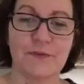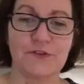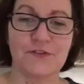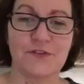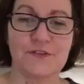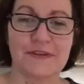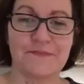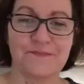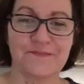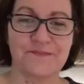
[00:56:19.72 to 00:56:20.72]
much,
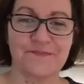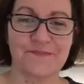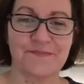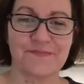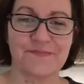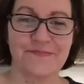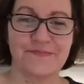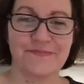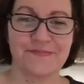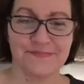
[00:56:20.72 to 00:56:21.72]
Suzanne.
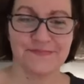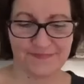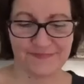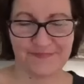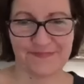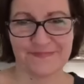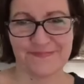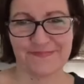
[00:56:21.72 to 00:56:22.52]
Pleasure always to be with